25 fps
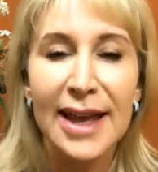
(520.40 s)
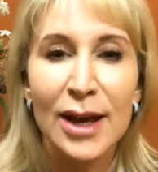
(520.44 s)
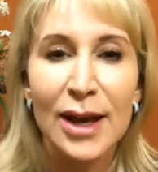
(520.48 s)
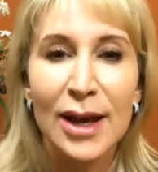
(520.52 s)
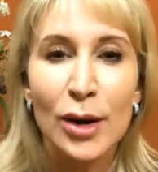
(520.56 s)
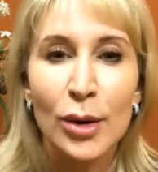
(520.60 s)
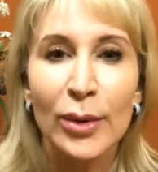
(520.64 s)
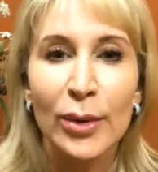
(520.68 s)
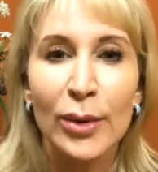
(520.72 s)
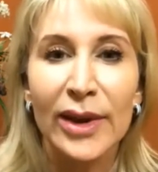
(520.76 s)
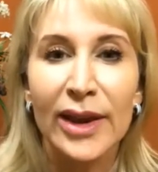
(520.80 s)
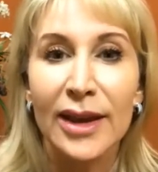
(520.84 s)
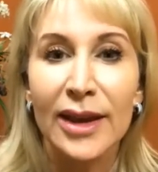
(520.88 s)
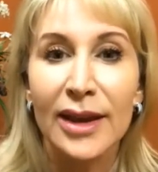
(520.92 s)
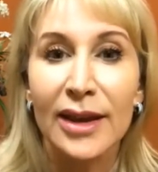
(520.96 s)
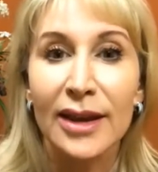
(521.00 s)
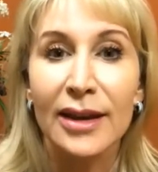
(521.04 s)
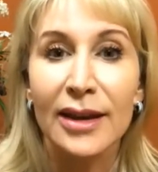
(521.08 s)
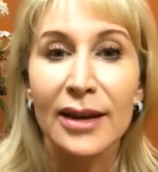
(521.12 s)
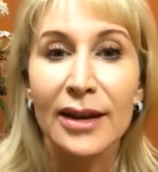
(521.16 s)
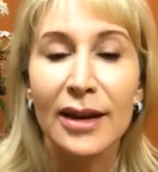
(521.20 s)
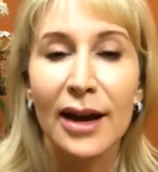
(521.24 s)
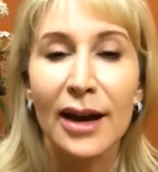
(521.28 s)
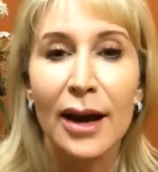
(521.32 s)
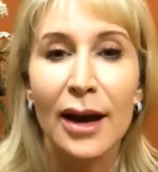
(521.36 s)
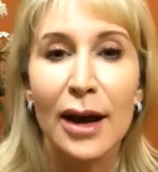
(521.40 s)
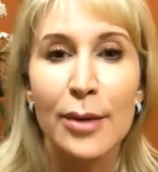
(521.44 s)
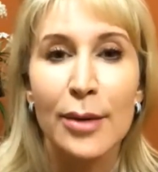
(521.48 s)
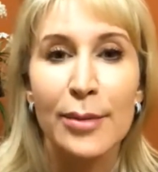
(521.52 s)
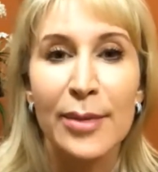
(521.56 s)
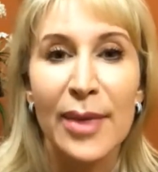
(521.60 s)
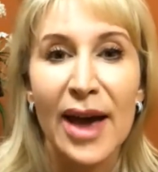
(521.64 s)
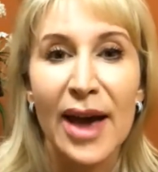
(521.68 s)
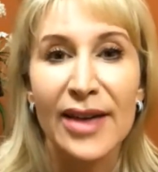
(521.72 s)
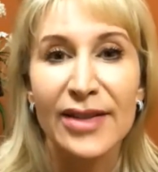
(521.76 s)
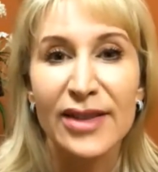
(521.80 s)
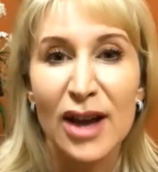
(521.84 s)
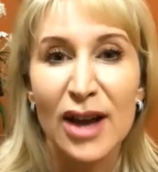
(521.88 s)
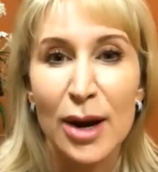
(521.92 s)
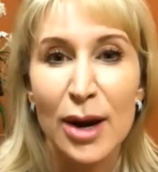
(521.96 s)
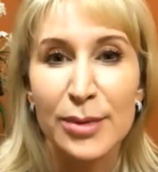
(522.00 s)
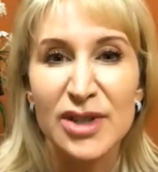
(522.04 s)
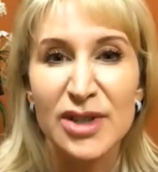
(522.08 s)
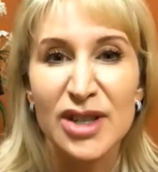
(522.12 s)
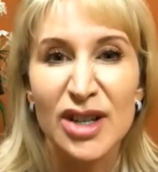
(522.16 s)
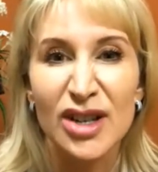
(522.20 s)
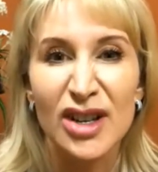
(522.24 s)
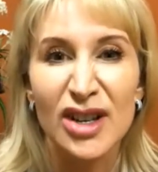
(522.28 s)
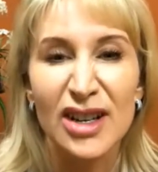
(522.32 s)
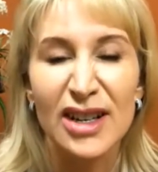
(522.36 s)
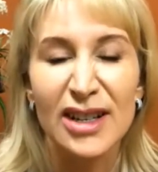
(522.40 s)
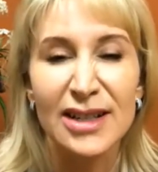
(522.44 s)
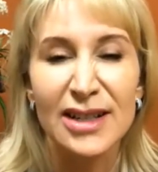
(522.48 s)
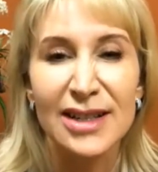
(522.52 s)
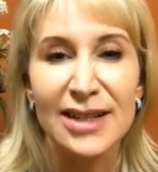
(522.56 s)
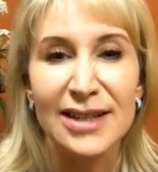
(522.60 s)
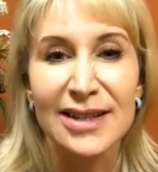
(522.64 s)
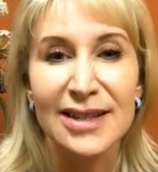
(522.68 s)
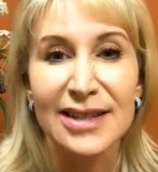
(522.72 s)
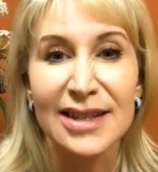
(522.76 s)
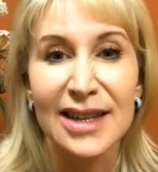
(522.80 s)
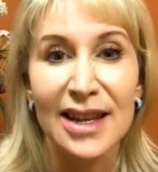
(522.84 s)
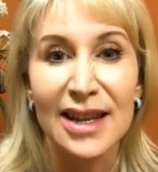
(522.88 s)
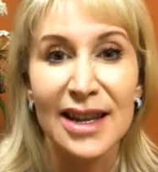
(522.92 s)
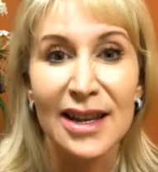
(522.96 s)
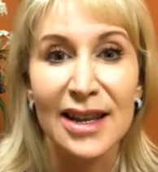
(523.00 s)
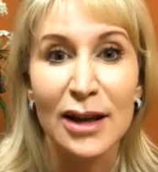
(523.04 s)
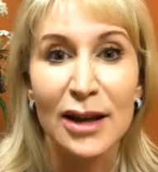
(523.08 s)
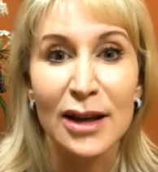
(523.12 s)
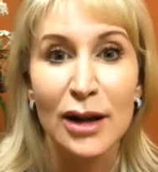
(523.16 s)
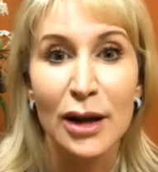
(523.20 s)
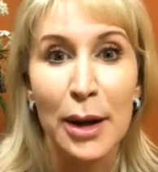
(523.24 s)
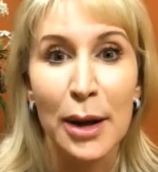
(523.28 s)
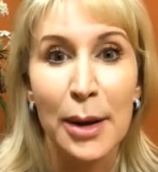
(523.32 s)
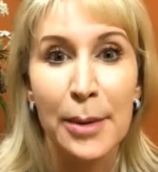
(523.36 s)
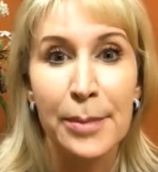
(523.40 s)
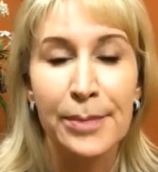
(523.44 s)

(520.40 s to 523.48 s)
We had the opportunity to see